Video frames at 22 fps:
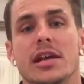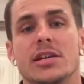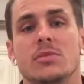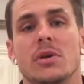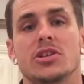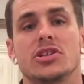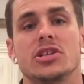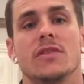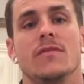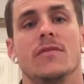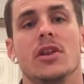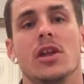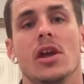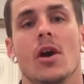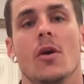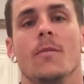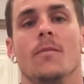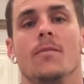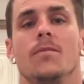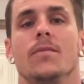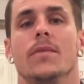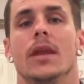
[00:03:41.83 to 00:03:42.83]
guys watching the
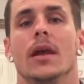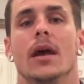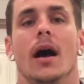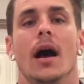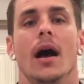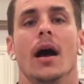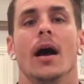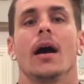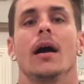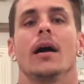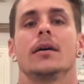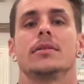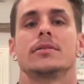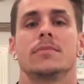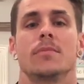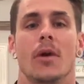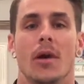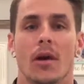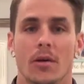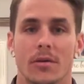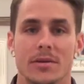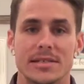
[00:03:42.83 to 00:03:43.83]
video. Uh,
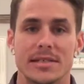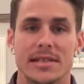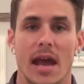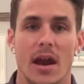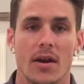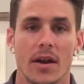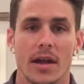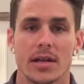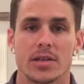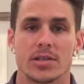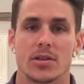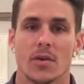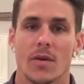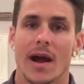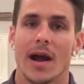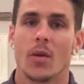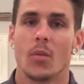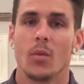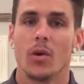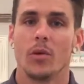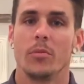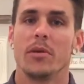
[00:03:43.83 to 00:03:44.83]
tomorrow is Saturday, so I
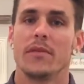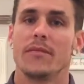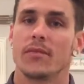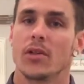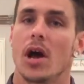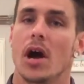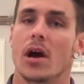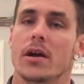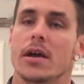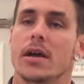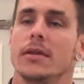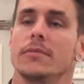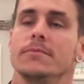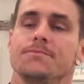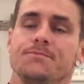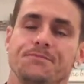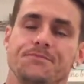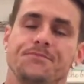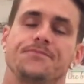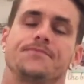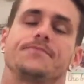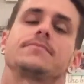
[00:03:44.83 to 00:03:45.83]
will be vlogging.
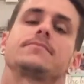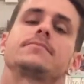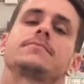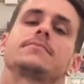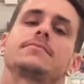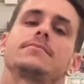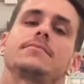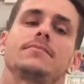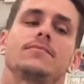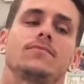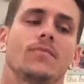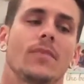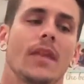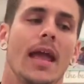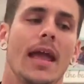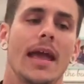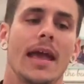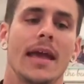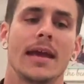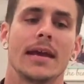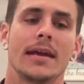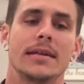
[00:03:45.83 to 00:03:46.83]

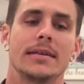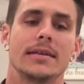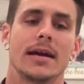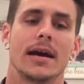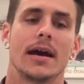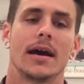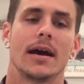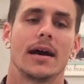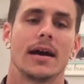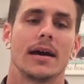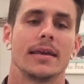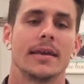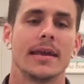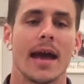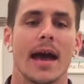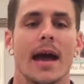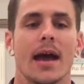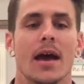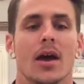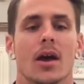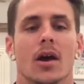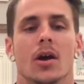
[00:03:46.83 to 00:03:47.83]
And uh,
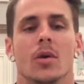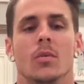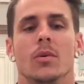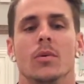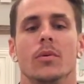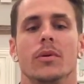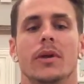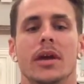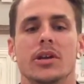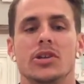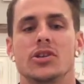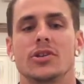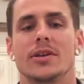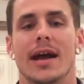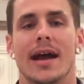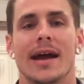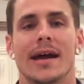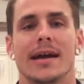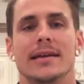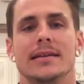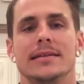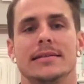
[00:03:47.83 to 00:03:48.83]
yeah, we will catch you
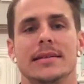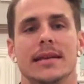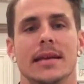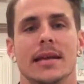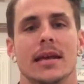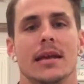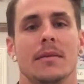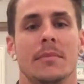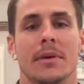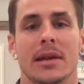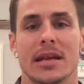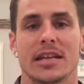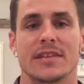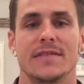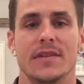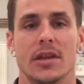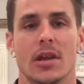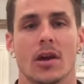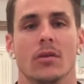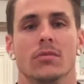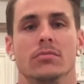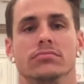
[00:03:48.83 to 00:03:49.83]
guys in my next
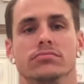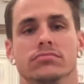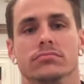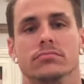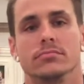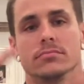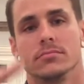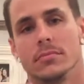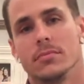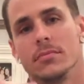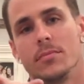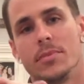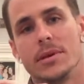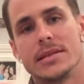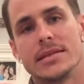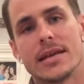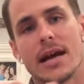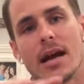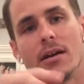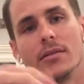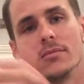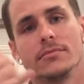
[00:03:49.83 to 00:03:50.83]
video. Peace
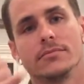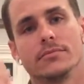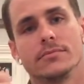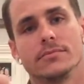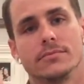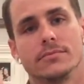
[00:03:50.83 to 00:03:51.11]
out.